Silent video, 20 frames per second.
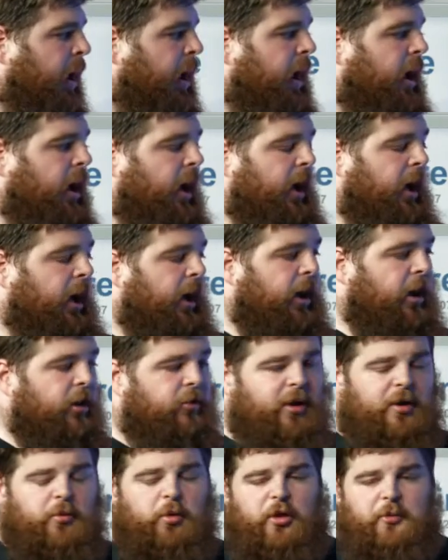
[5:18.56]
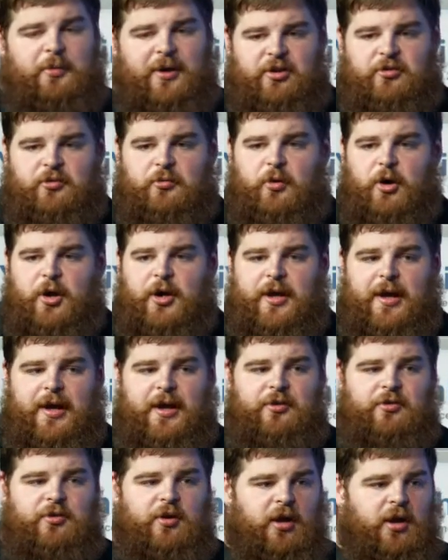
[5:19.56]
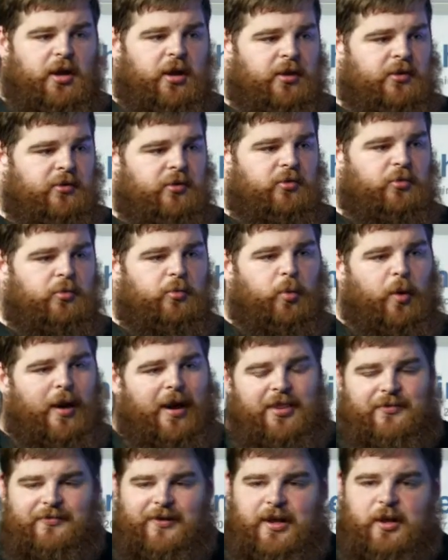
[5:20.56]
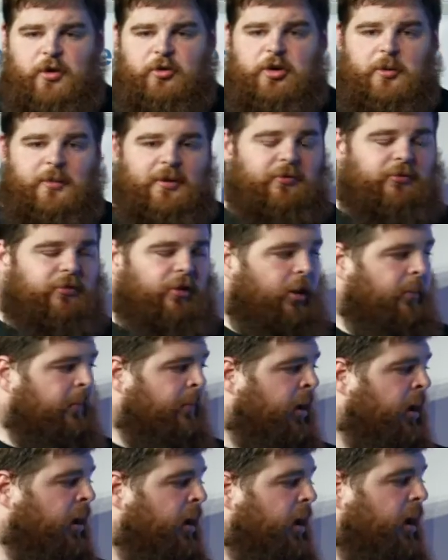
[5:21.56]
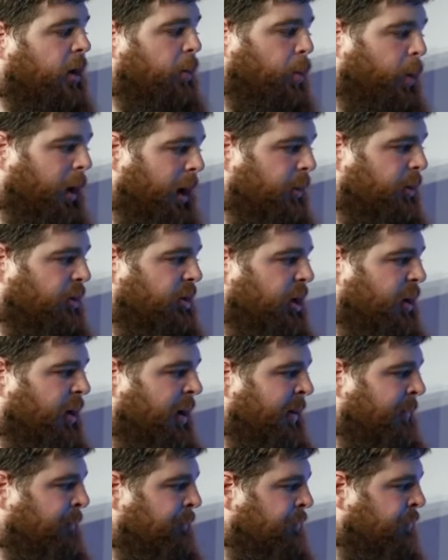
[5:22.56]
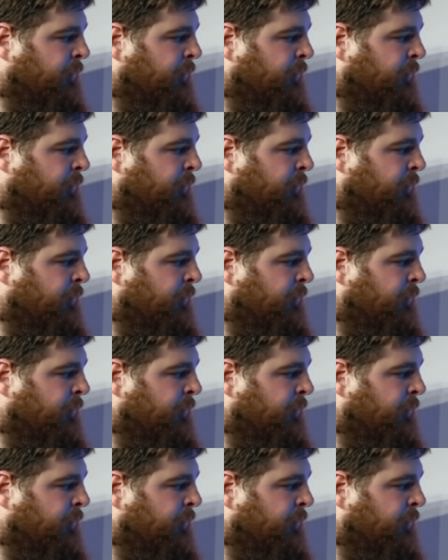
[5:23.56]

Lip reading: agreed what the piece of work is and where the value's coming from, why we're doing it.